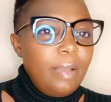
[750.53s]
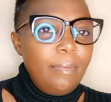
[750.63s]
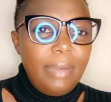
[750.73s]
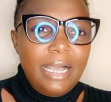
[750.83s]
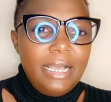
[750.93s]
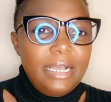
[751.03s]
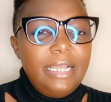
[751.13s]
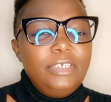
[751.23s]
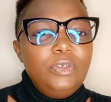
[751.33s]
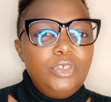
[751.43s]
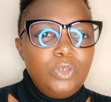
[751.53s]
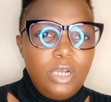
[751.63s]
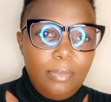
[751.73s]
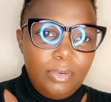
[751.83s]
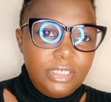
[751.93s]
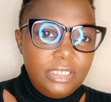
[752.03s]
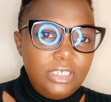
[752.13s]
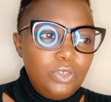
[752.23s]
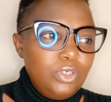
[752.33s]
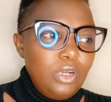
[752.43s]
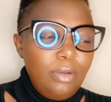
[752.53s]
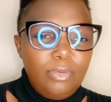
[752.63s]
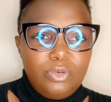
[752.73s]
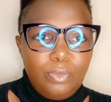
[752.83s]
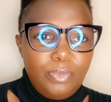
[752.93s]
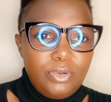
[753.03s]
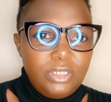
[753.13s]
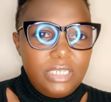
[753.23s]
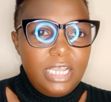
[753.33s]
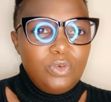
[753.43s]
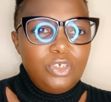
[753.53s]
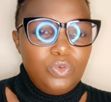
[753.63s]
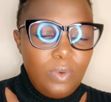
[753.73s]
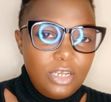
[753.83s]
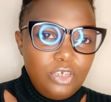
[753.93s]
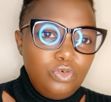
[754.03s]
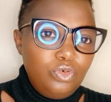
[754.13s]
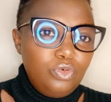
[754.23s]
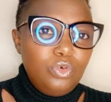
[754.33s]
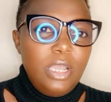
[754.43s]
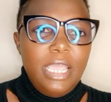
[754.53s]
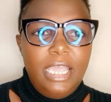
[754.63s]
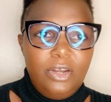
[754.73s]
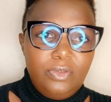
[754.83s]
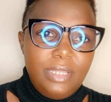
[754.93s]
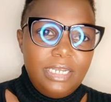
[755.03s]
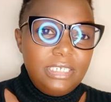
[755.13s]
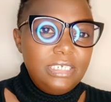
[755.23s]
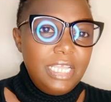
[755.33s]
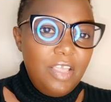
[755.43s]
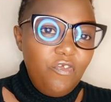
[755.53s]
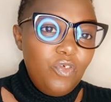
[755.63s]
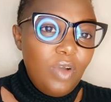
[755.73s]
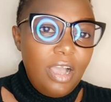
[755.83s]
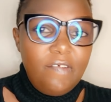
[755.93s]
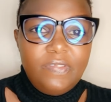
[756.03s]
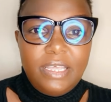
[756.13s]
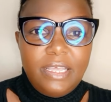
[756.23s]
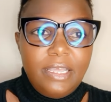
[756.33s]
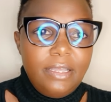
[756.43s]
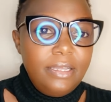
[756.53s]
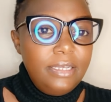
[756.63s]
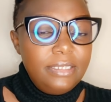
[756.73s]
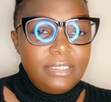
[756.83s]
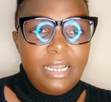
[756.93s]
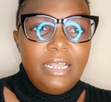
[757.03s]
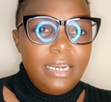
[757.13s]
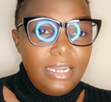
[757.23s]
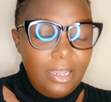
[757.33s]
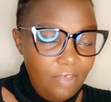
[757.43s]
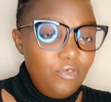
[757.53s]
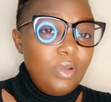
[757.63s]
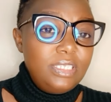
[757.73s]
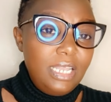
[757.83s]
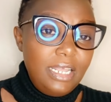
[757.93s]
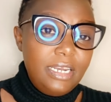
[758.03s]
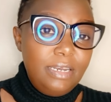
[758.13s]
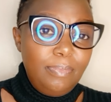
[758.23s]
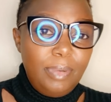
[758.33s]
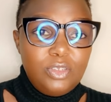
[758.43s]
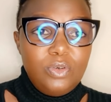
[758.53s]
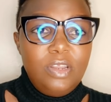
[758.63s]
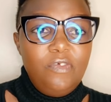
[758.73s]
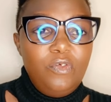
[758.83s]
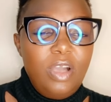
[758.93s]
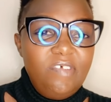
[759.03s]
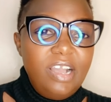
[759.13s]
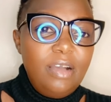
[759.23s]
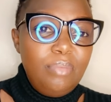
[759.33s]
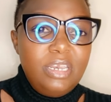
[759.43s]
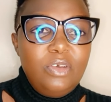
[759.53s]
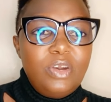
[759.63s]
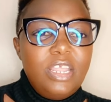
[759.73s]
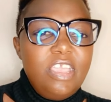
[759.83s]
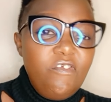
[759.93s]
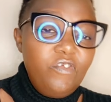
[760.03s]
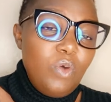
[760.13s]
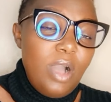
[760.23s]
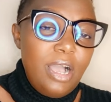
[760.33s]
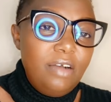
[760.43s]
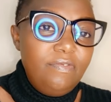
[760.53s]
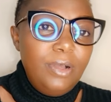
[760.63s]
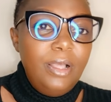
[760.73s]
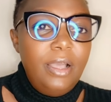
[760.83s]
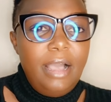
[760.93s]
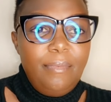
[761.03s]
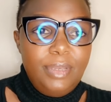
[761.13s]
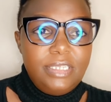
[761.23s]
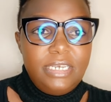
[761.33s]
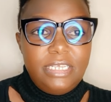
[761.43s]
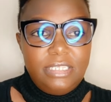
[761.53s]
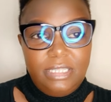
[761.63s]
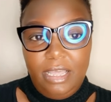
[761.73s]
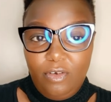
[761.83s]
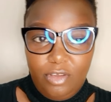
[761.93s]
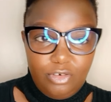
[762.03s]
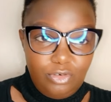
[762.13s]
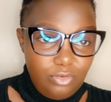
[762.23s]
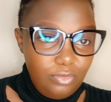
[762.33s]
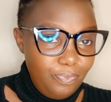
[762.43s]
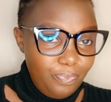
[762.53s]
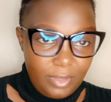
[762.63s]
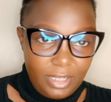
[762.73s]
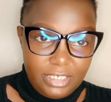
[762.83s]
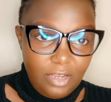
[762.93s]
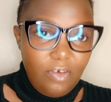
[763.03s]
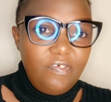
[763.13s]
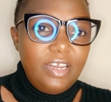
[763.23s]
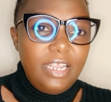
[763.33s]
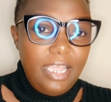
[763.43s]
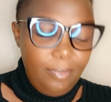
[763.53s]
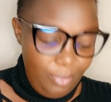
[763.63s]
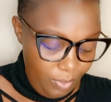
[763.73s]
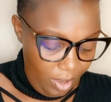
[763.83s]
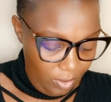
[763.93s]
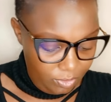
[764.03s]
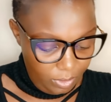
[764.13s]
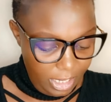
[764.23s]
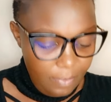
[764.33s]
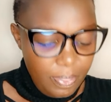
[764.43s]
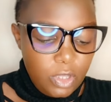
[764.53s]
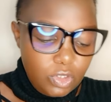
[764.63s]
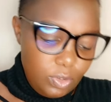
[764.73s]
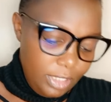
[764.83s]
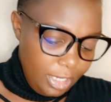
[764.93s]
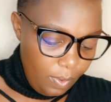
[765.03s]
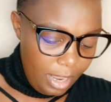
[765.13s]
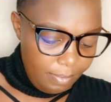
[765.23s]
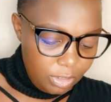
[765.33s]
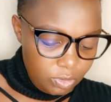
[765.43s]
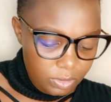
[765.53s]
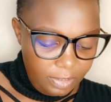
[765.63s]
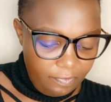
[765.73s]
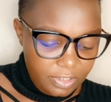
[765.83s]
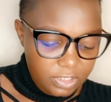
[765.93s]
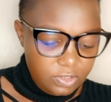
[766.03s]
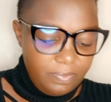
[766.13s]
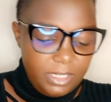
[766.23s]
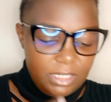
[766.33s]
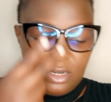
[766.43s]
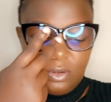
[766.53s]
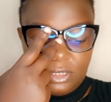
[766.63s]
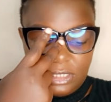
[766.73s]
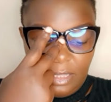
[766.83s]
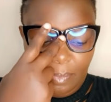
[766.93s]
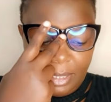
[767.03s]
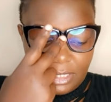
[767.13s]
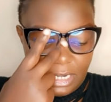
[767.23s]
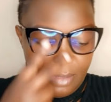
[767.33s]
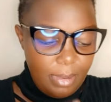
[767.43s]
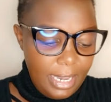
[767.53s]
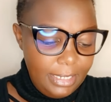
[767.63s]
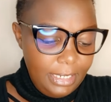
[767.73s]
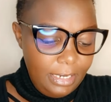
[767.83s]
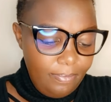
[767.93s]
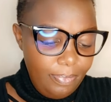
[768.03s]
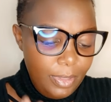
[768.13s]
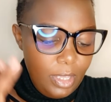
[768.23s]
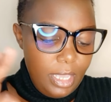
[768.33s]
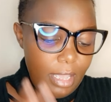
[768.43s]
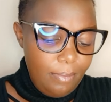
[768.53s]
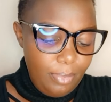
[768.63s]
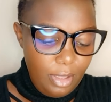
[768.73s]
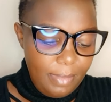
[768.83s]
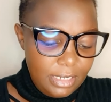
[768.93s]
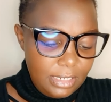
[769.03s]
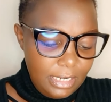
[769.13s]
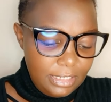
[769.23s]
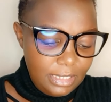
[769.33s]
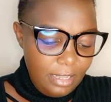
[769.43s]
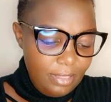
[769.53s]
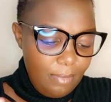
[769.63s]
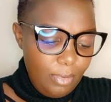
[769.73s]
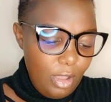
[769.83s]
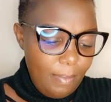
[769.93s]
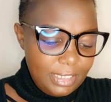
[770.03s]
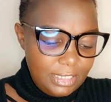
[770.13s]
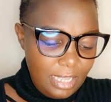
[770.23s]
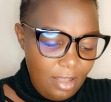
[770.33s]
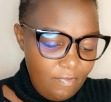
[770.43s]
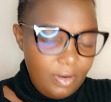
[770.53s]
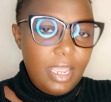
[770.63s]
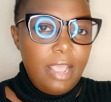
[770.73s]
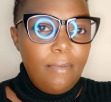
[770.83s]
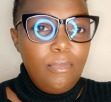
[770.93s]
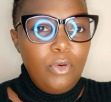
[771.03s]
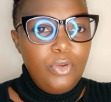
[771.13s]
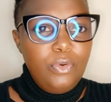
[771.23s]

bank and you'll talk about it you'll talk about your project what you want to do and all that and if you have the salary if you're a salaried person if you have a company or if you have a business they're going to take off and help you out okay so the requirements of the features of this loan is the payslip id employment letter the employer must have an mou